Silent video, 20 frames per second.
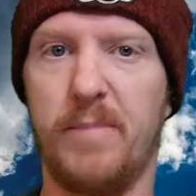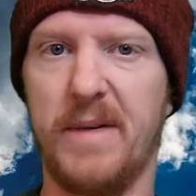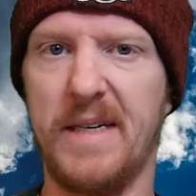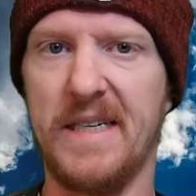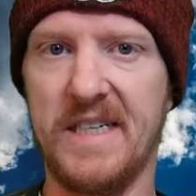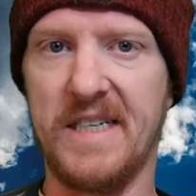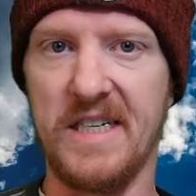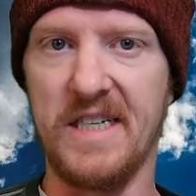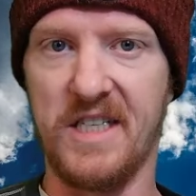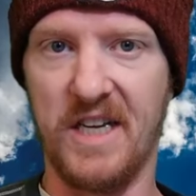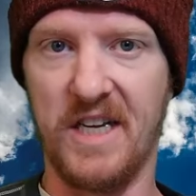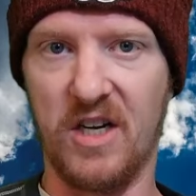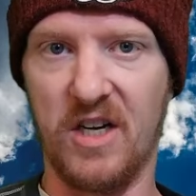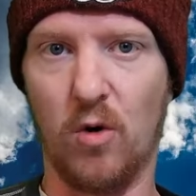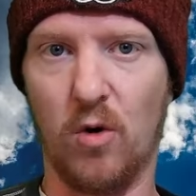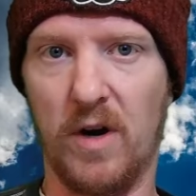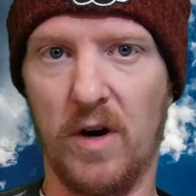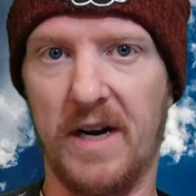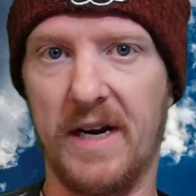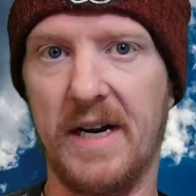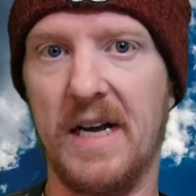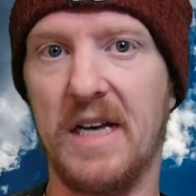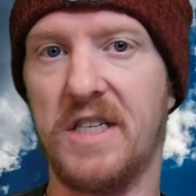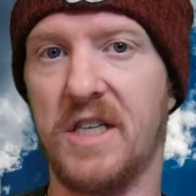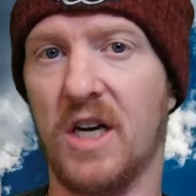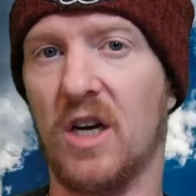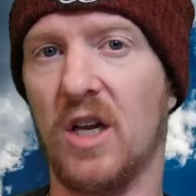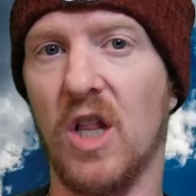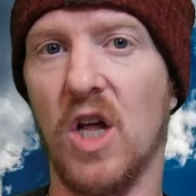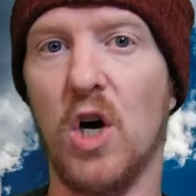BTcCoin is a
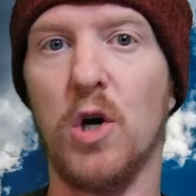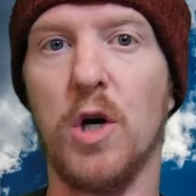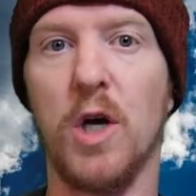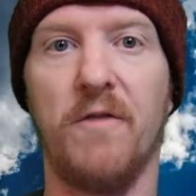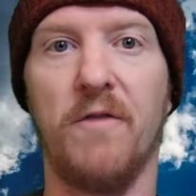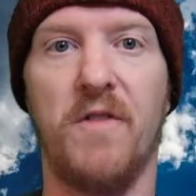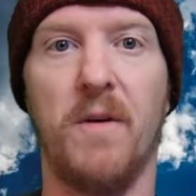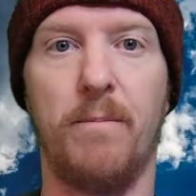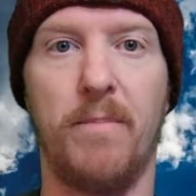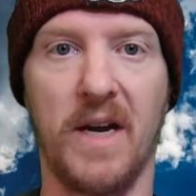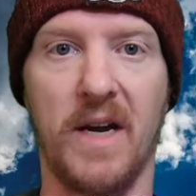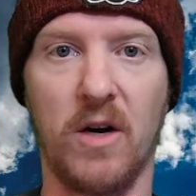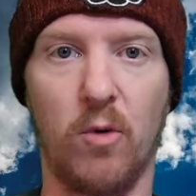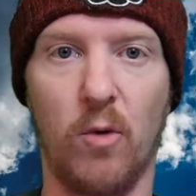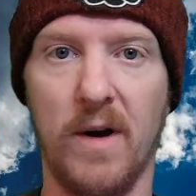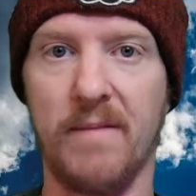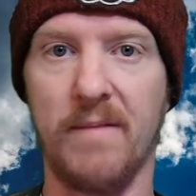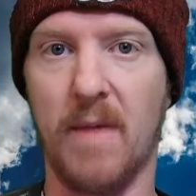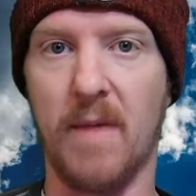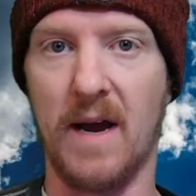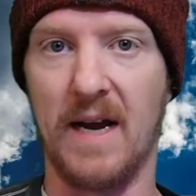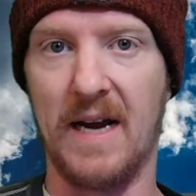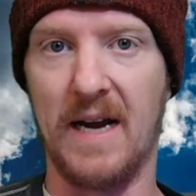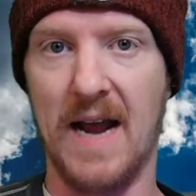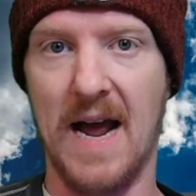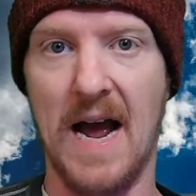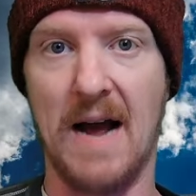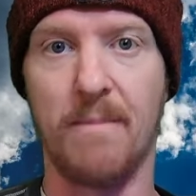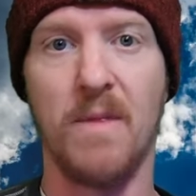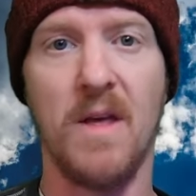clone of the Bitcoin mining
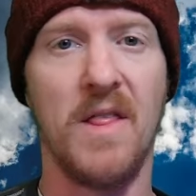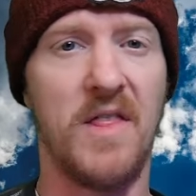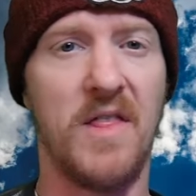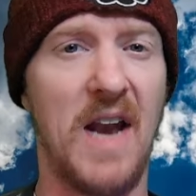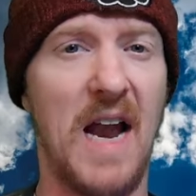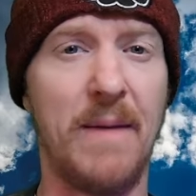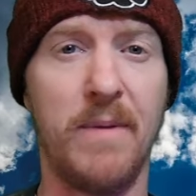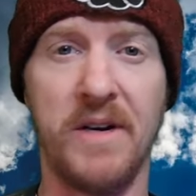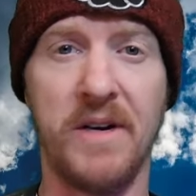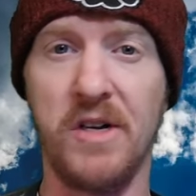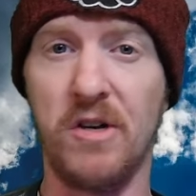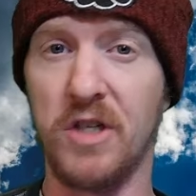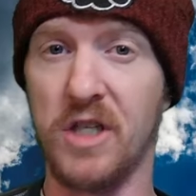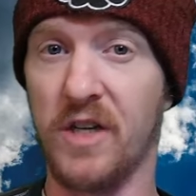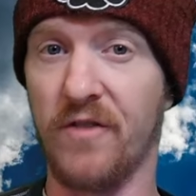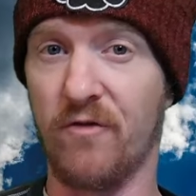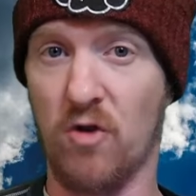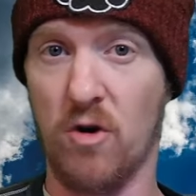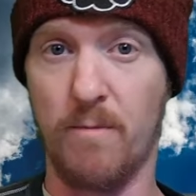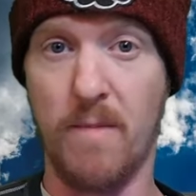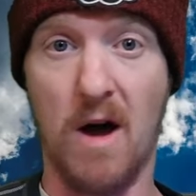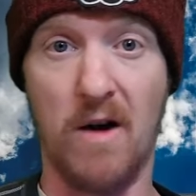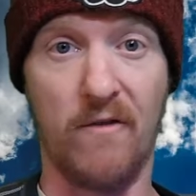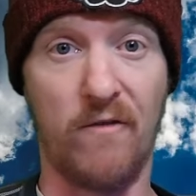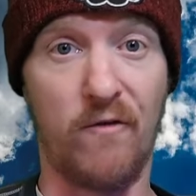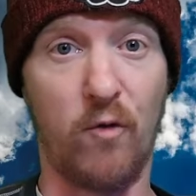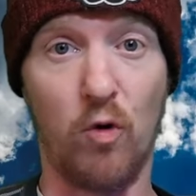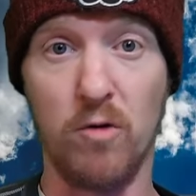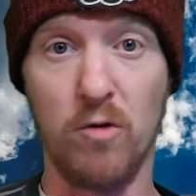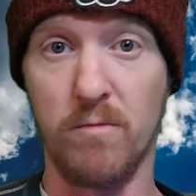app that I've been using for about
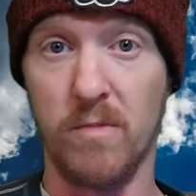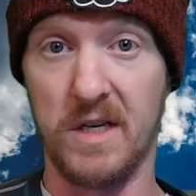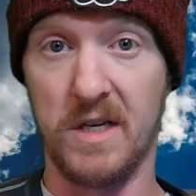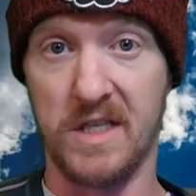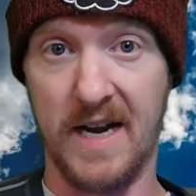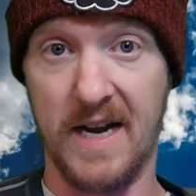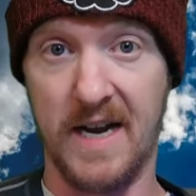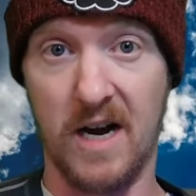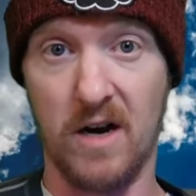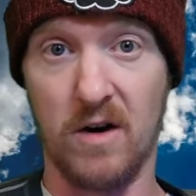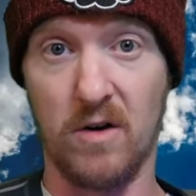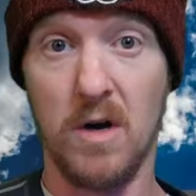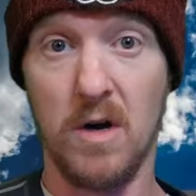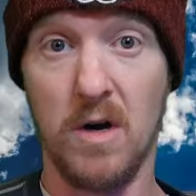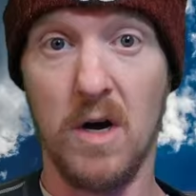4 months now.